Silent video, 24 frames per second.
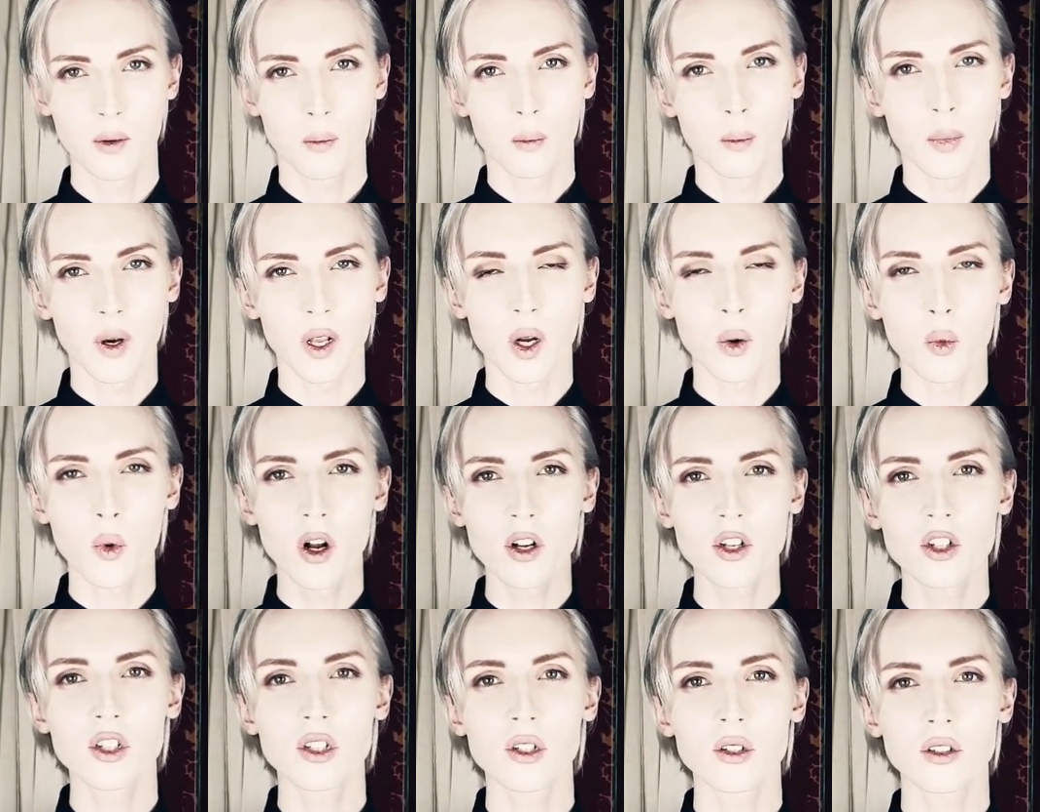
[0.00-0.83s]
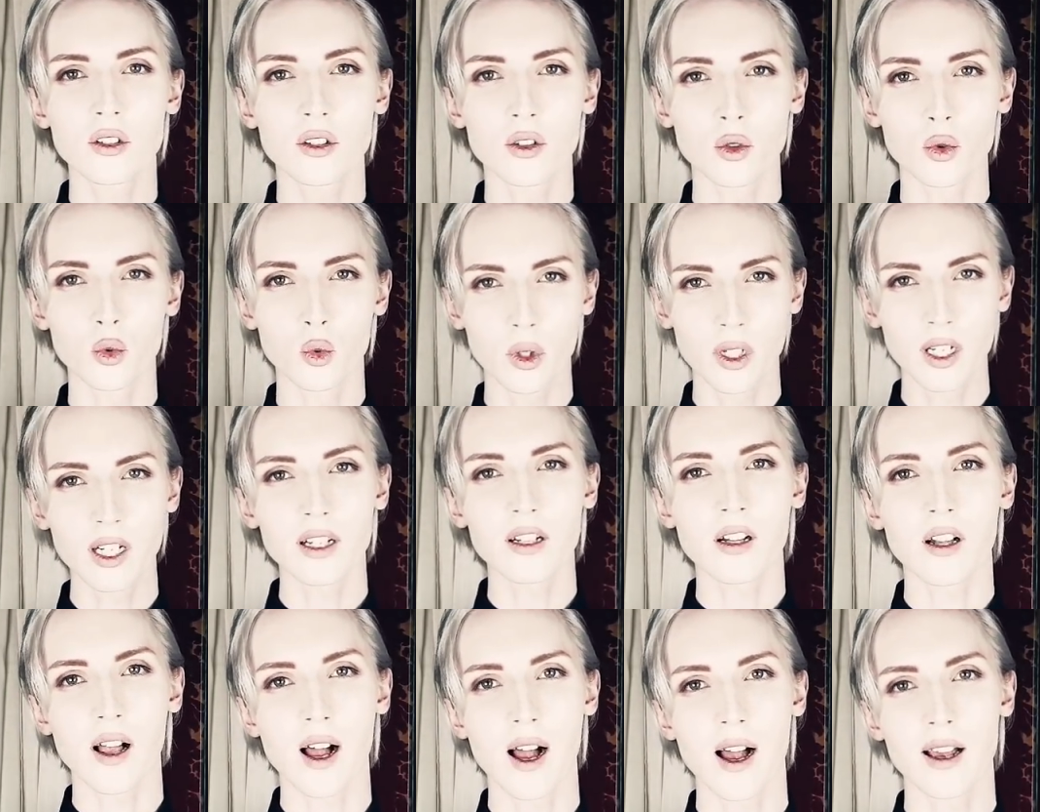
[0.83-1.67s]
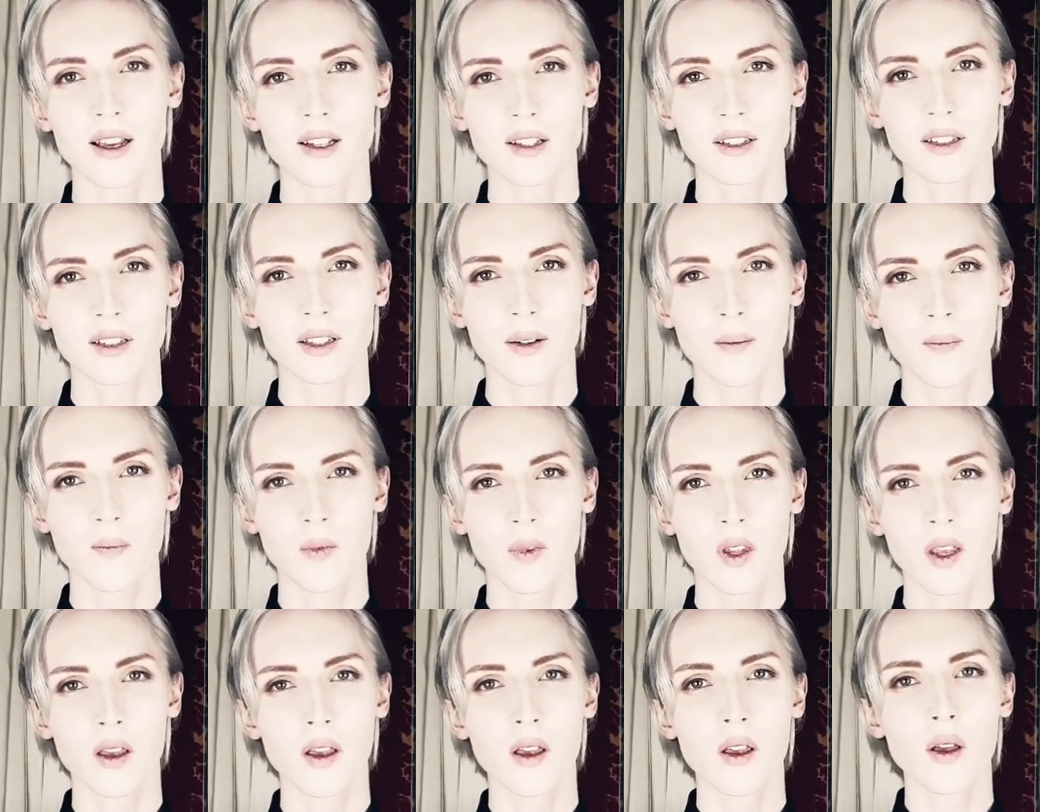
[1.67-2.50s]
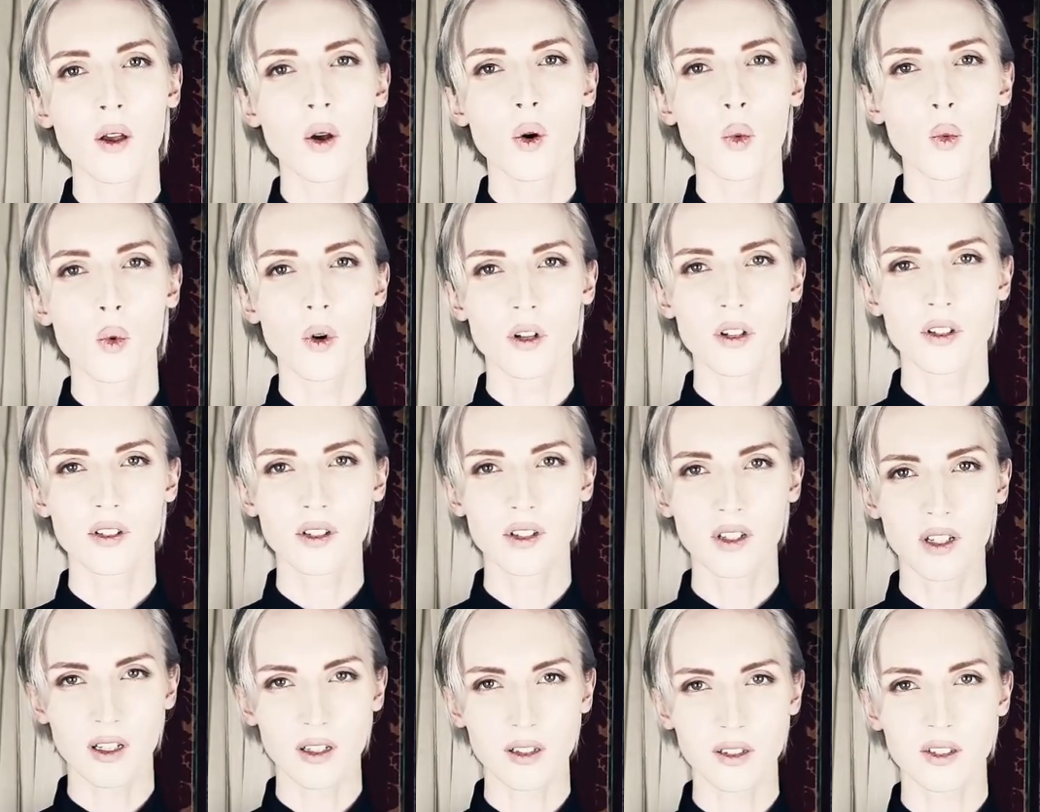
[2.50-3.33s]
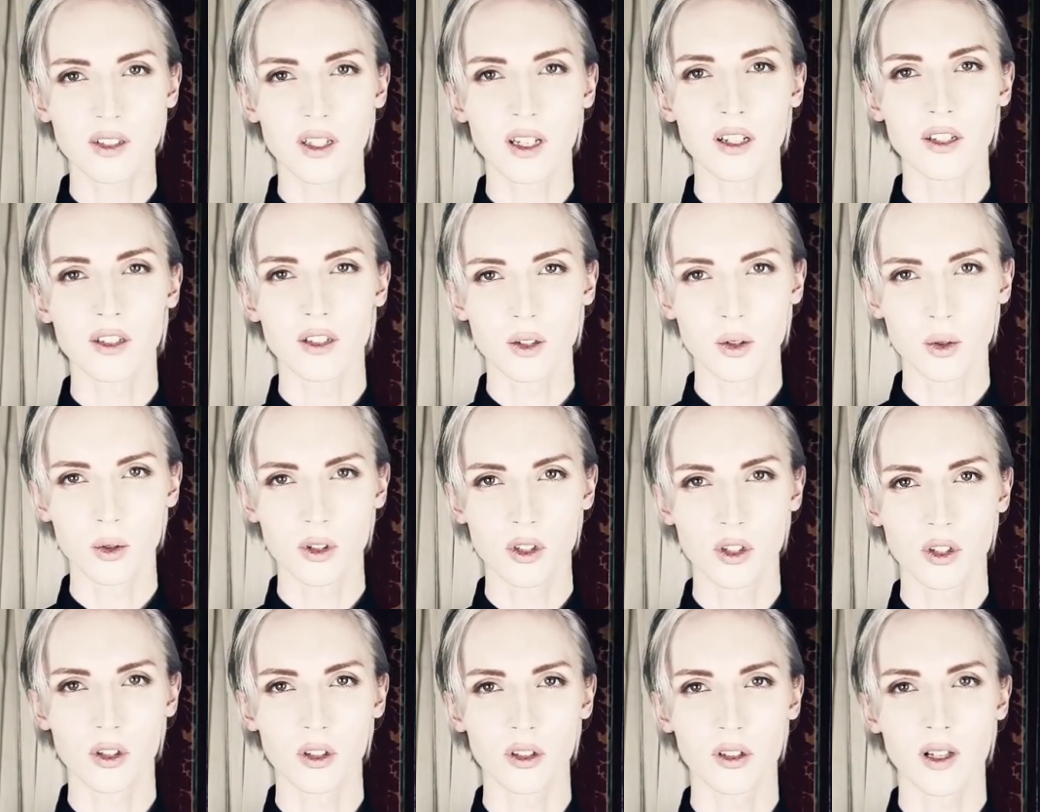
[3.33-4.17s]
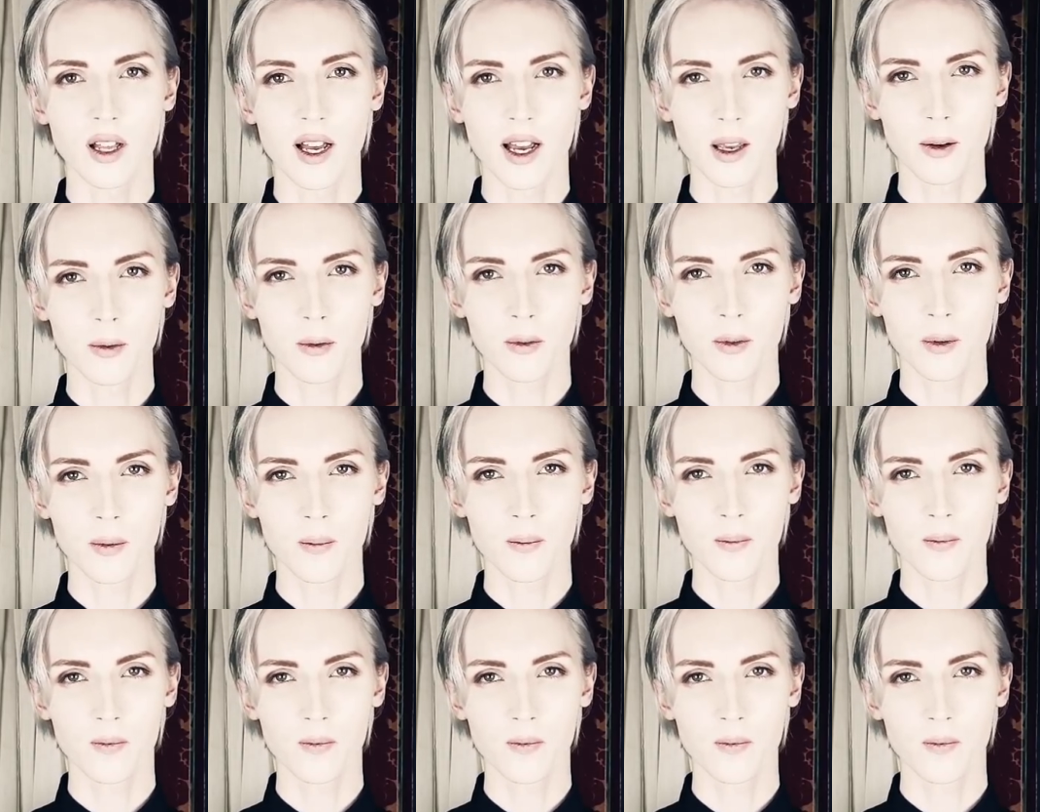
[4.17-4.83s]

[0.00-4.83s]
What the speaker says: But I want you to realize what skills can do to your life.